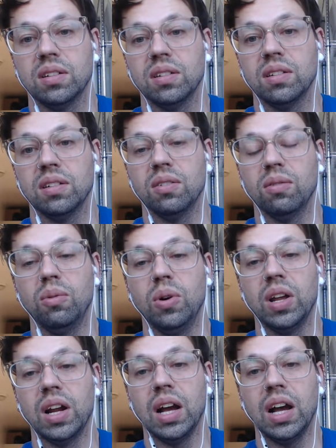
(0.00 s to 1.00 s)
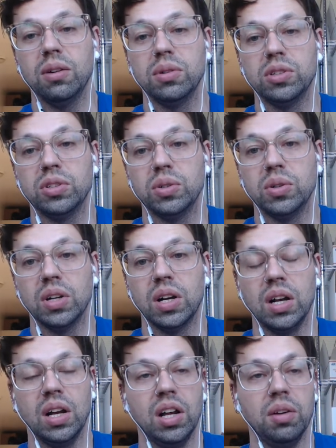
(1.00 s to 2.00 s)
what I would do
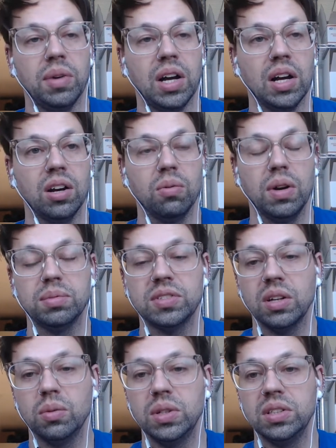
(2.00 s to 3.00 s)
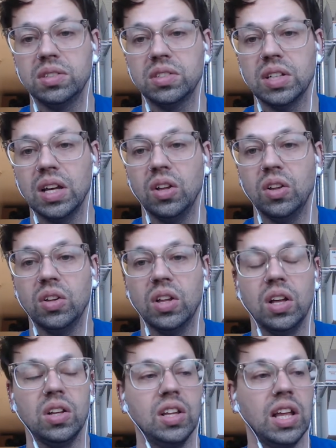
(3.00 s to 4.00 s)
on our website, we sell a
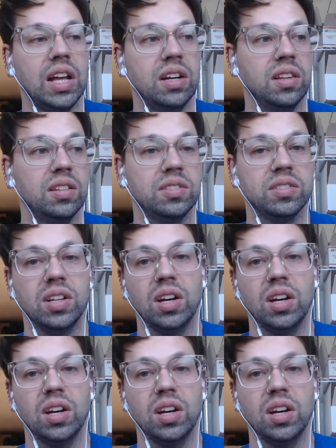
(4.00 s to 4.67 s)
lot of the stuff.